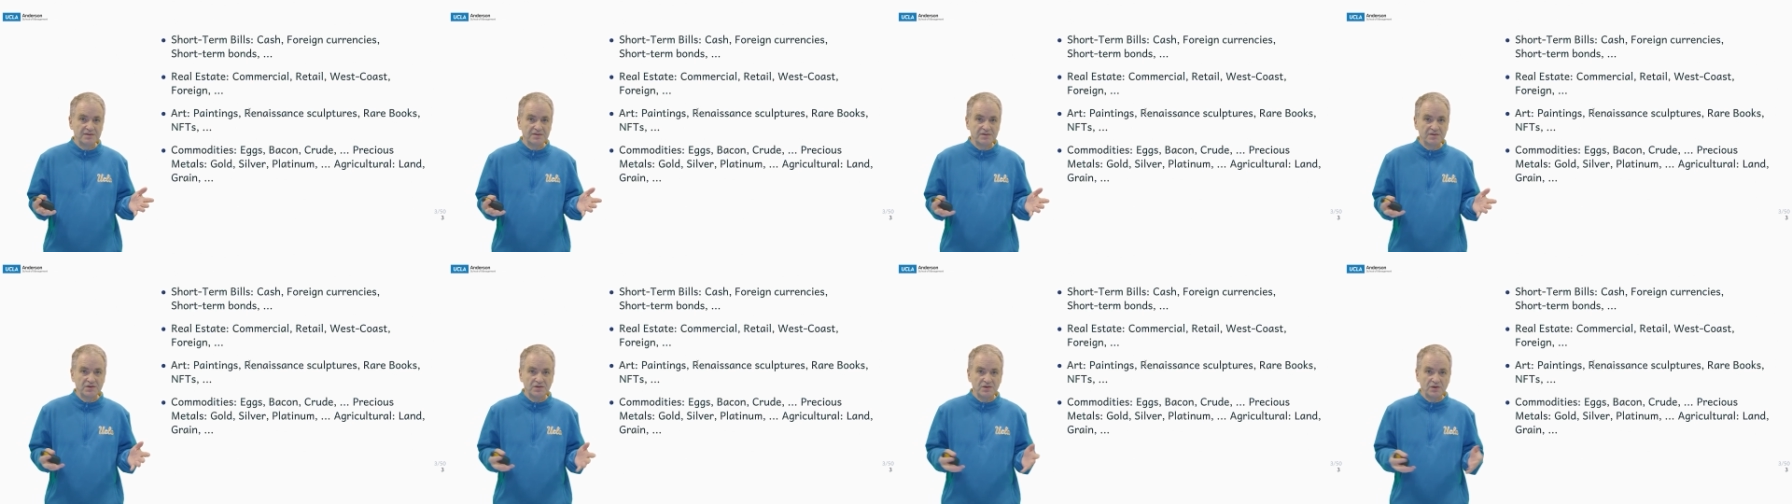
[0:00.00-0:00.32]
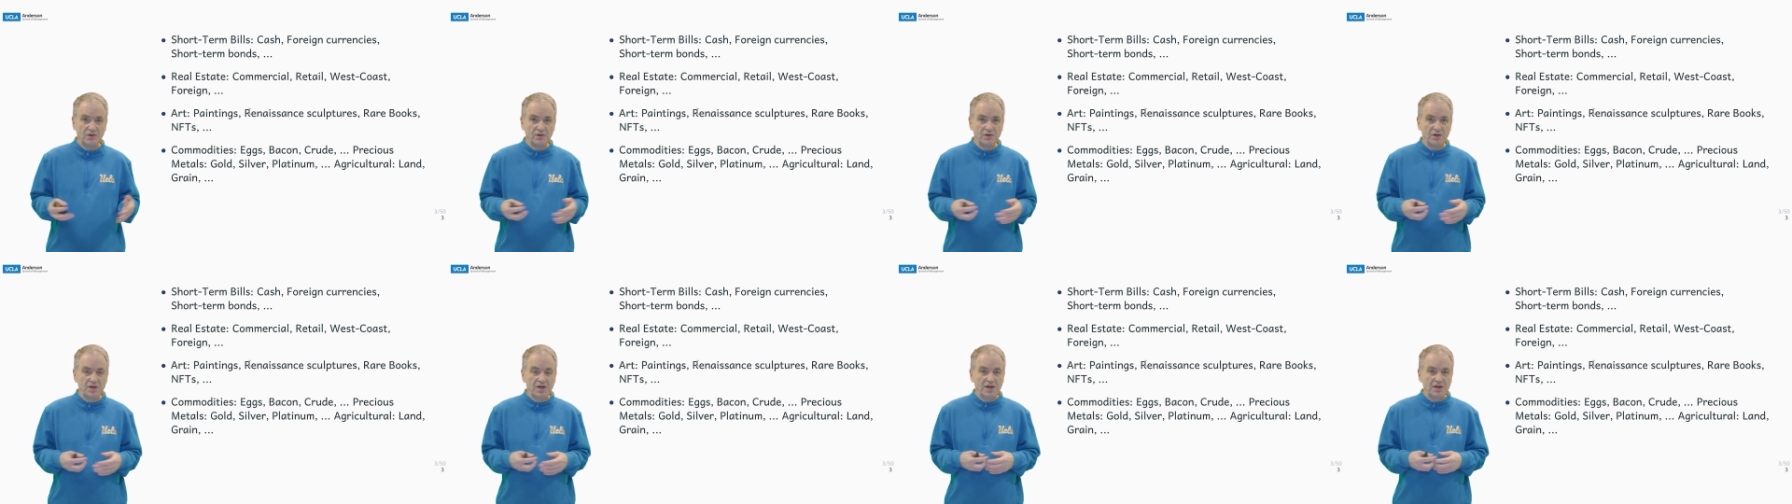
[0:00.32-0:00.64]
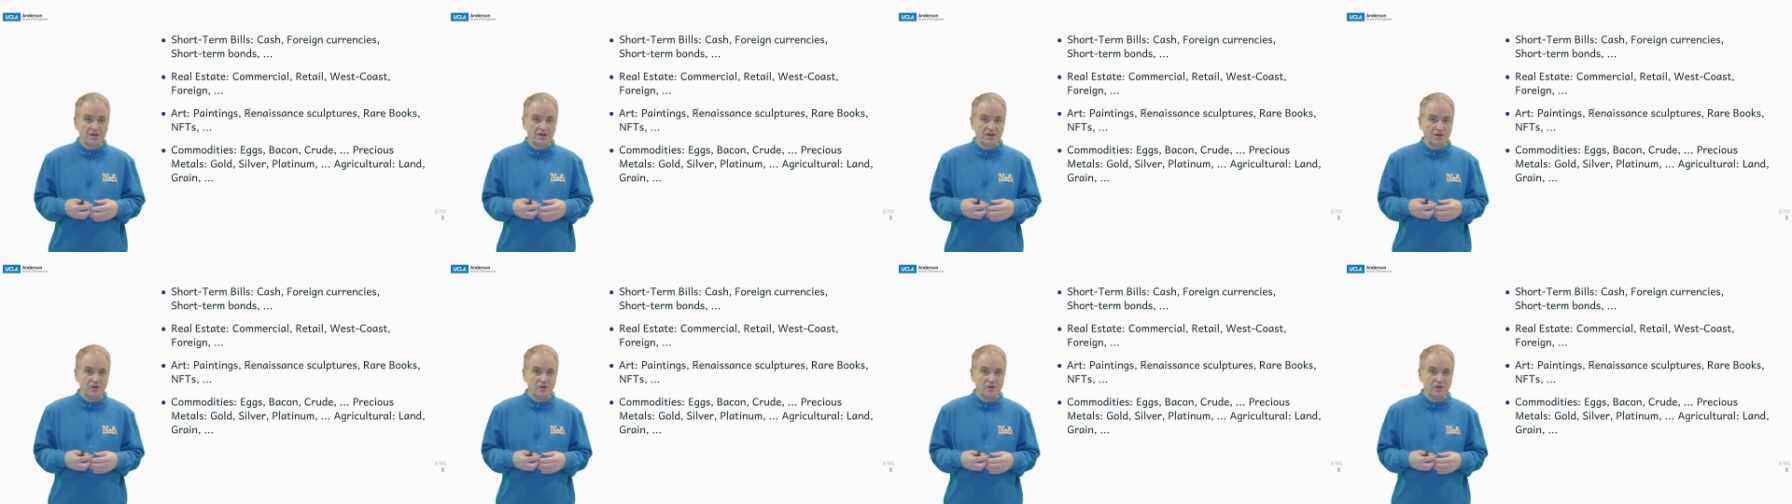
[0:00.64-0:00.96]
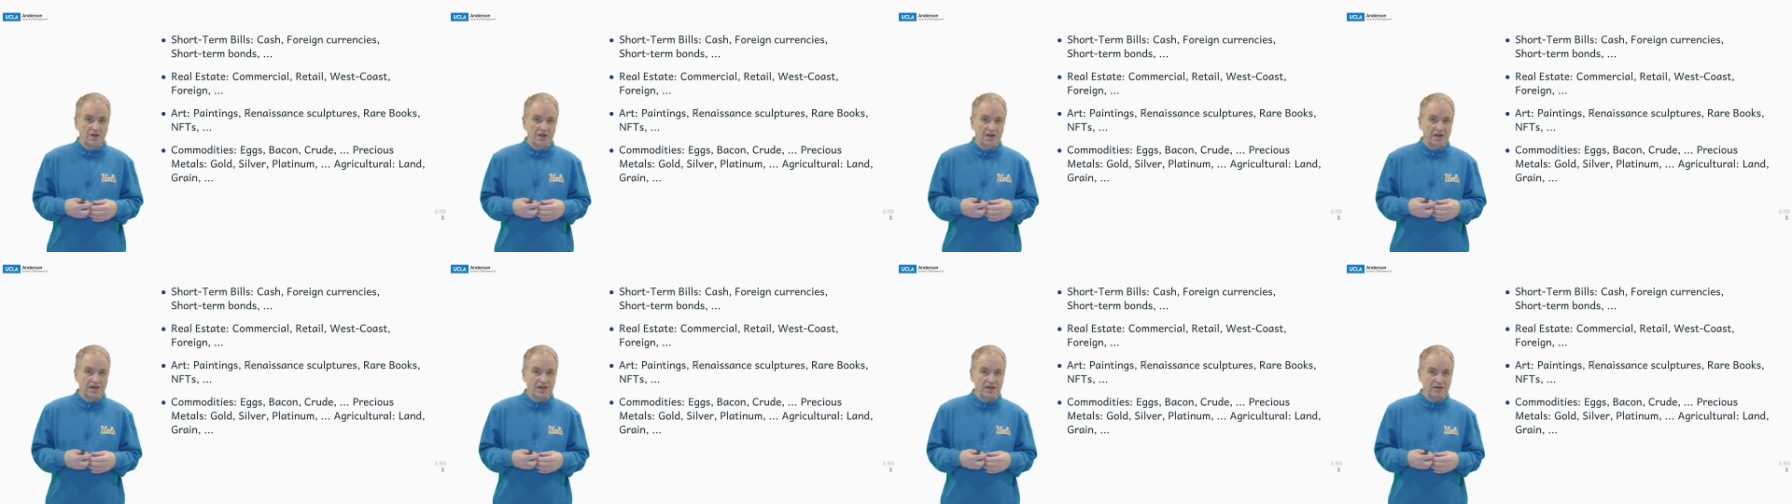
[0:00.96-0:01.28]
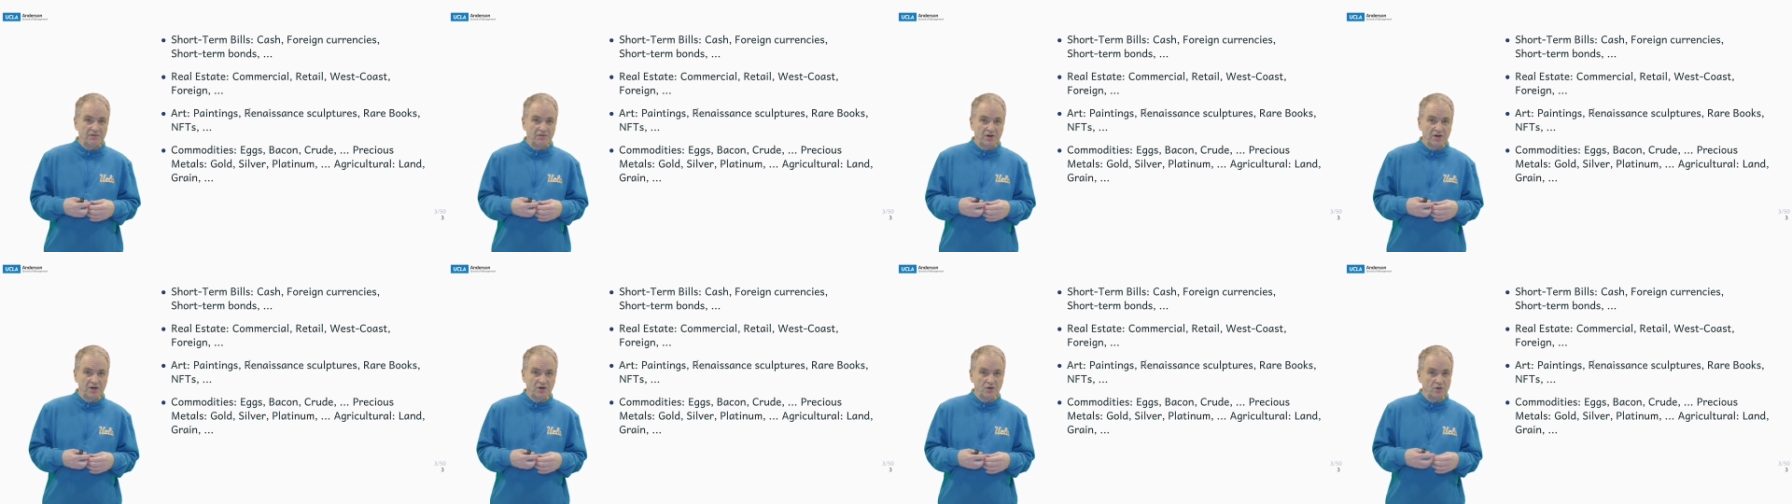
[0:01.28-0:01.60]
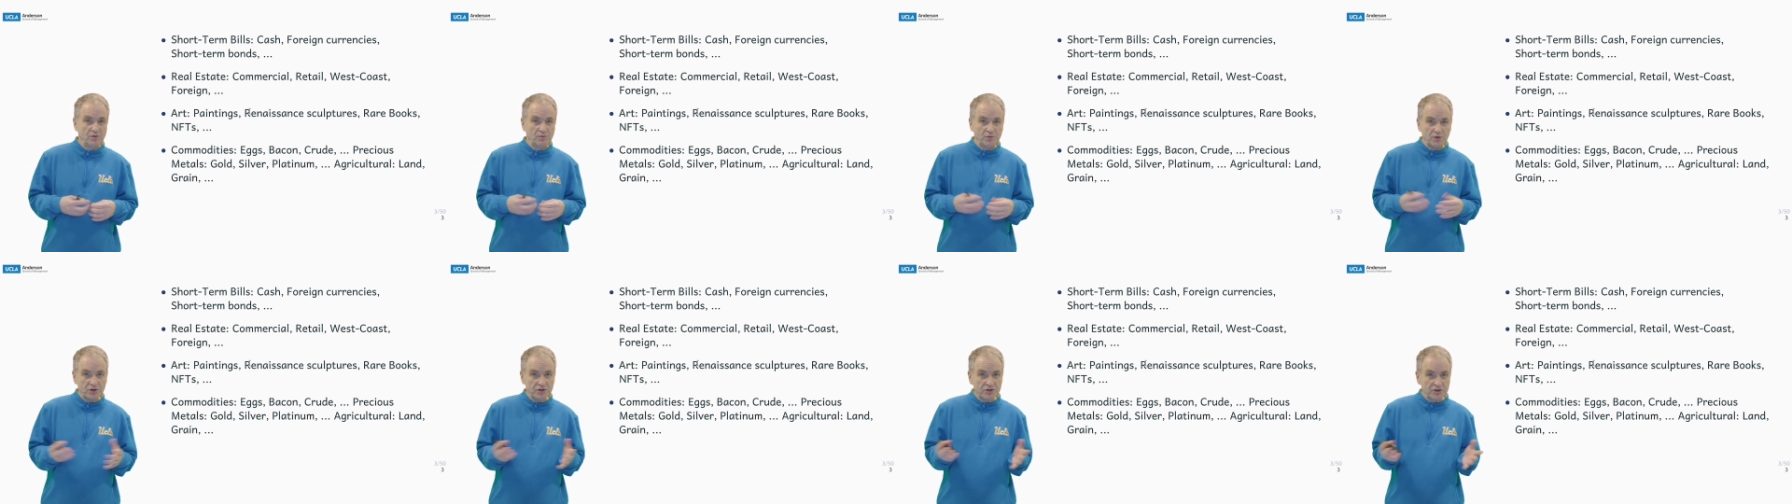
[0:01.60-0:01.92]
So you can have a
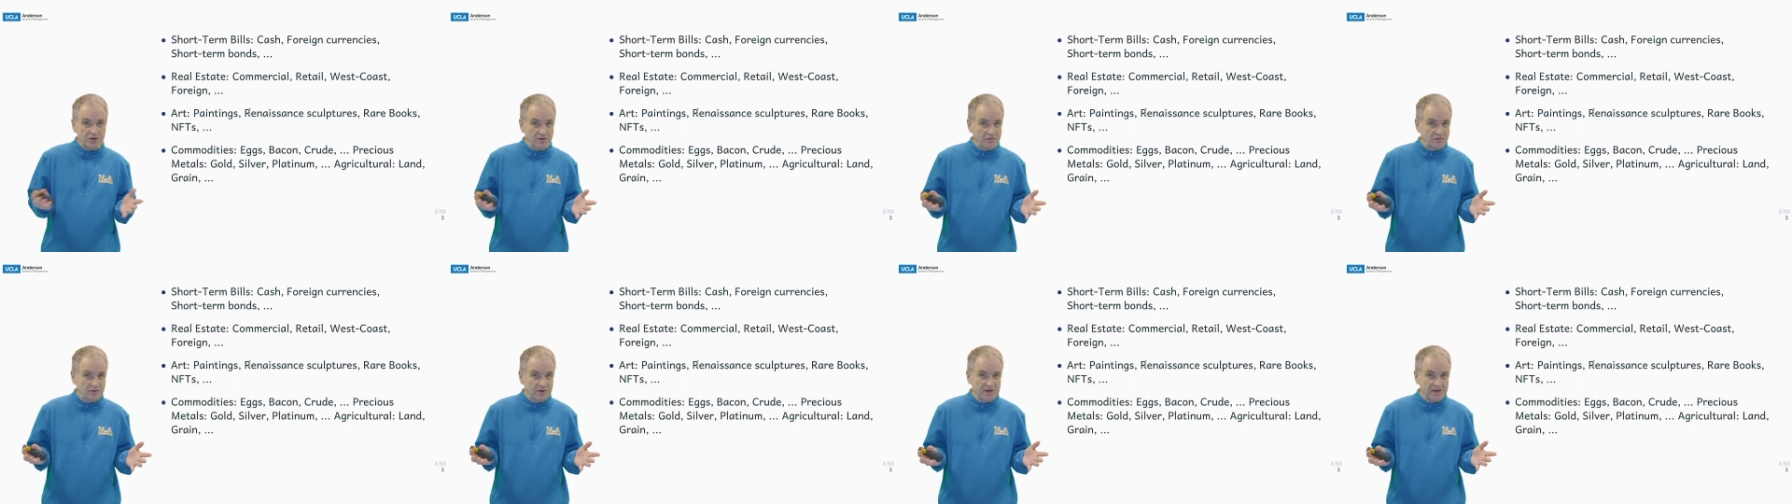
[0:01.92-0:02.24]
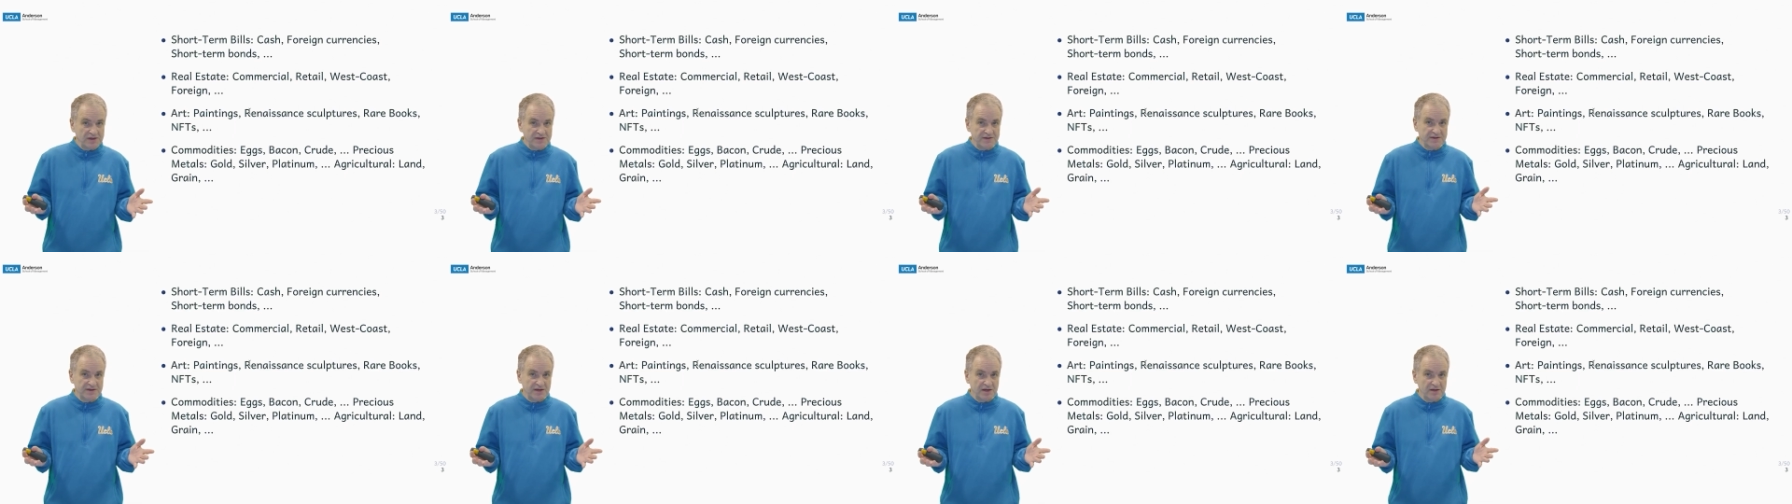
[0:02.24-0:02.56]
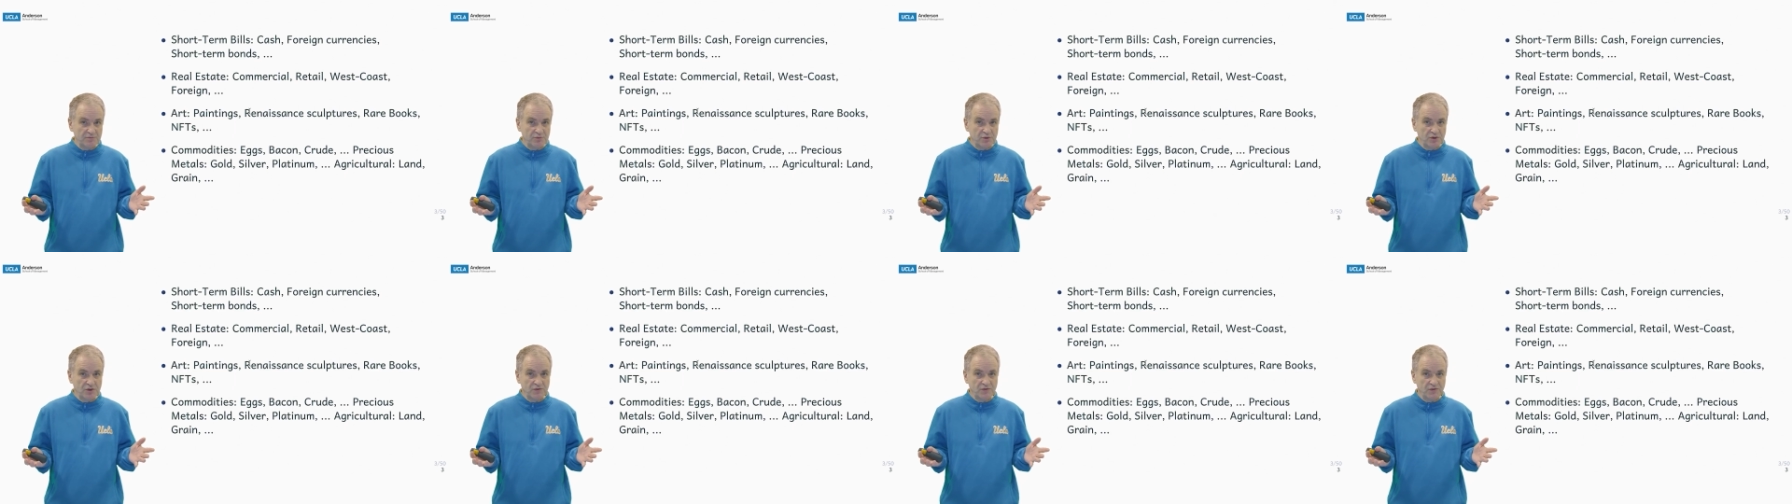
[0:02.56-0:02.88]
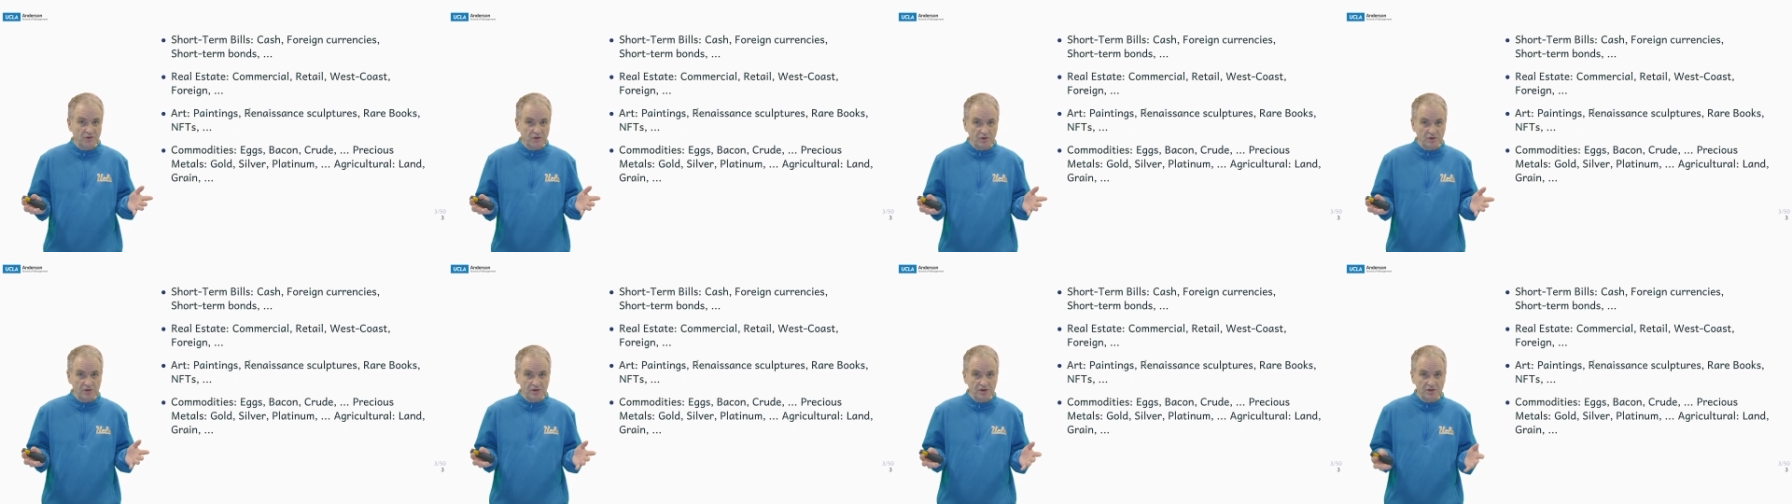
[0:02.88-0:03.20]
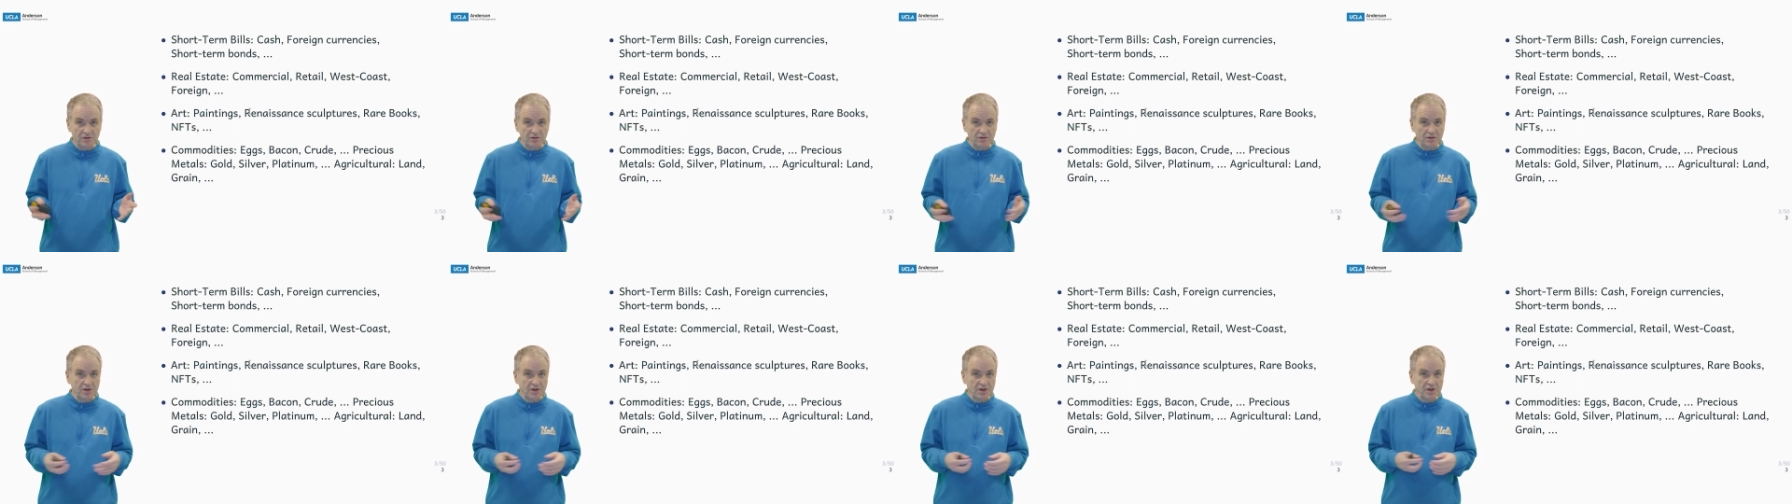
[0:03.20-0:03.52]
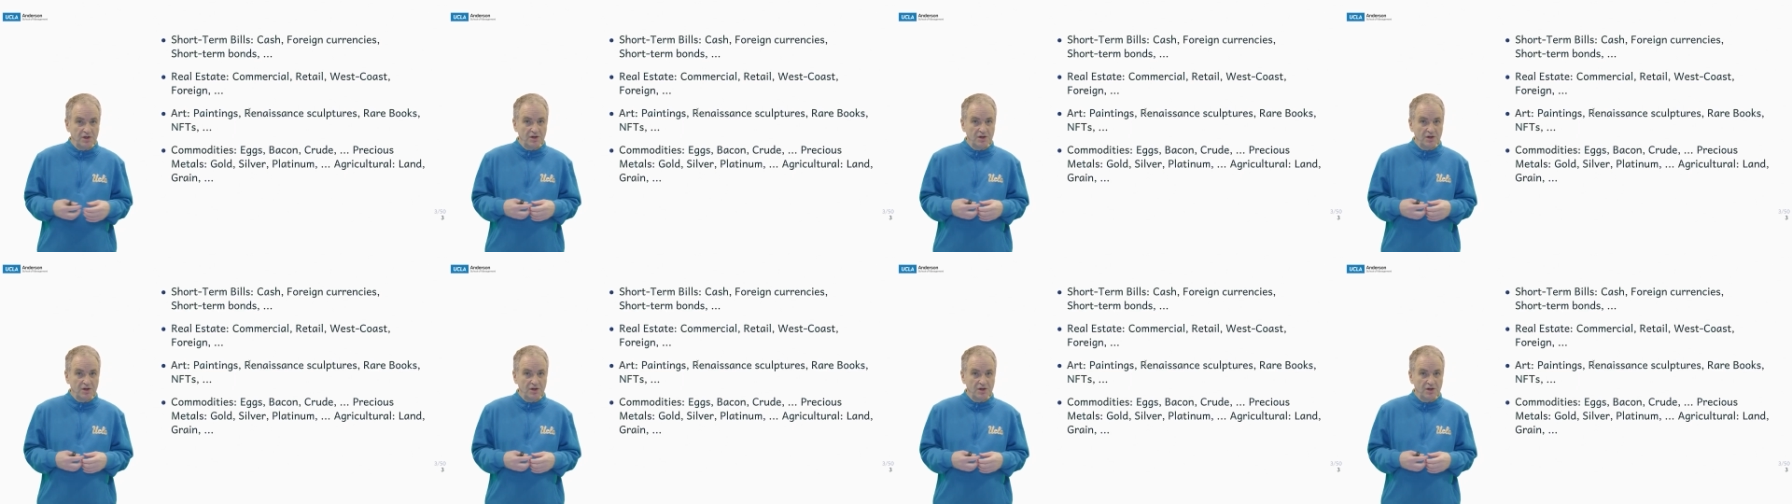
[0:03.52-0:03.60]
commercial real estate portfolio